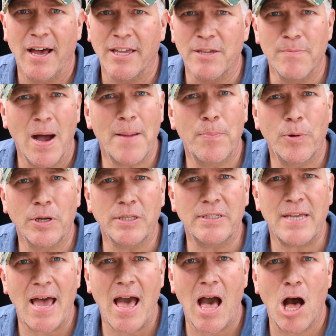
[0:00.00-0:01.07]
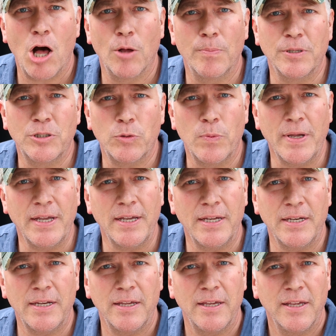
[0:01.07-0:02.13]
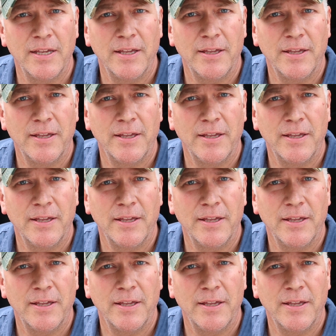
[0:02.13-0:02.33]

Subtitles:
You might put a towel between